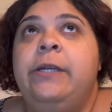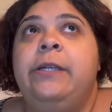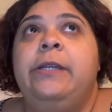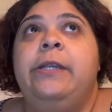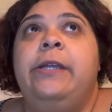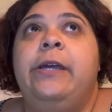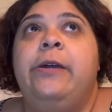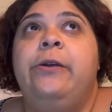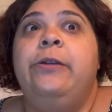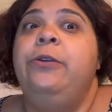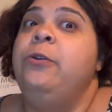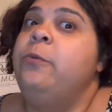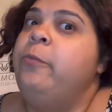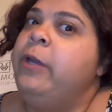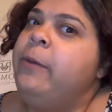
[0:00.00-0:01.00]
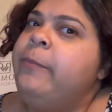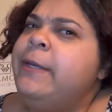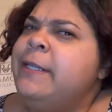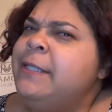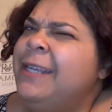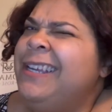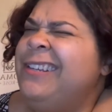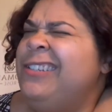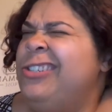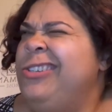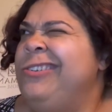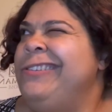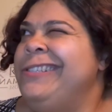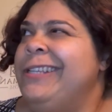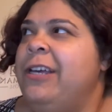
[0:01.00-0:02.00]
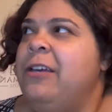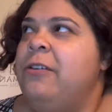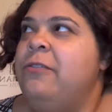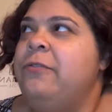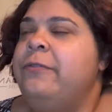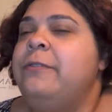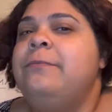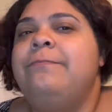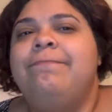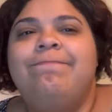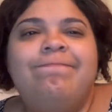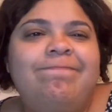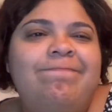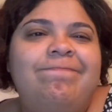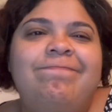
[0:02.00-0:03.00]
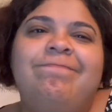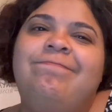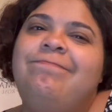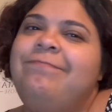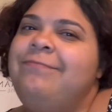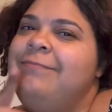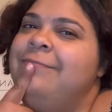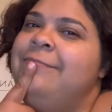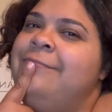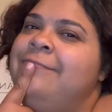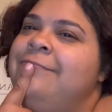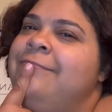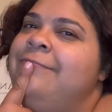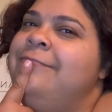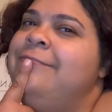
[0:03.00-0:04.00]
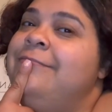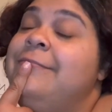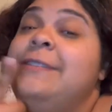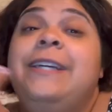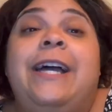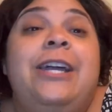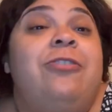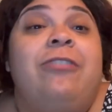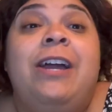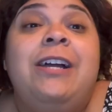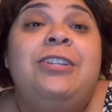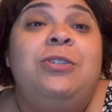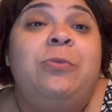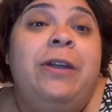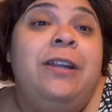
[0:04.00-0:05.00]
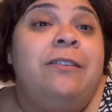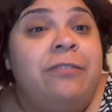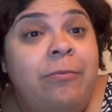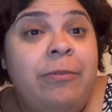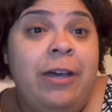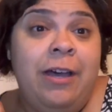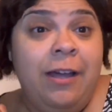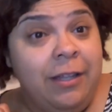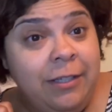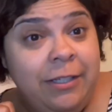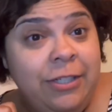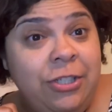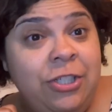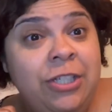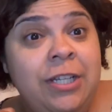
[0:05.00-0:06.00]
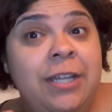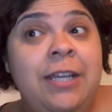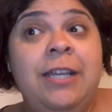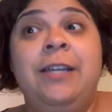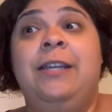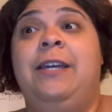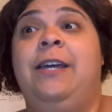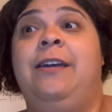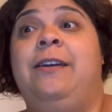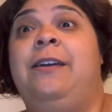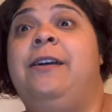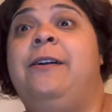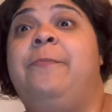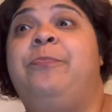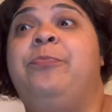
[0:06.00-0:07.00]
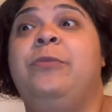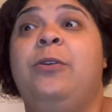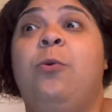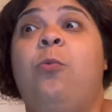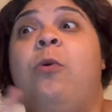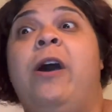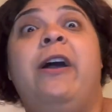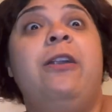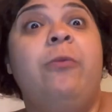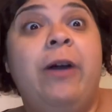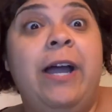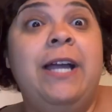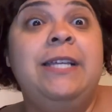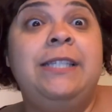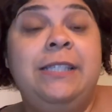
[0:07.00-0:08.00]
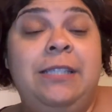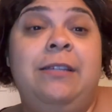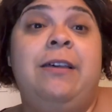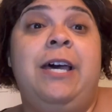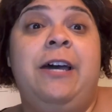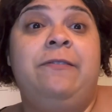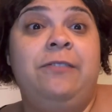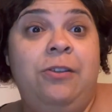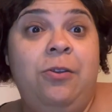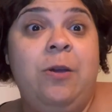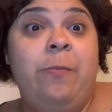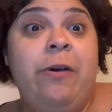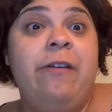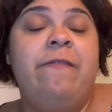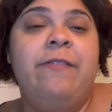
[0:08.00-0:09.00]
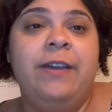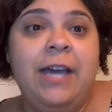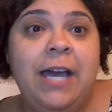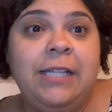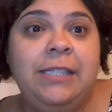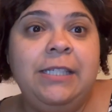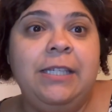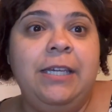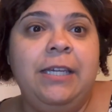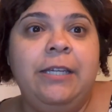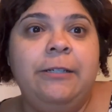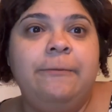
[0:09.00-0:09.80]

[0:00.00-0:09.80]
Now you might be saying to yourself, I graduated from college. Why do I still have to know about Vygotsky?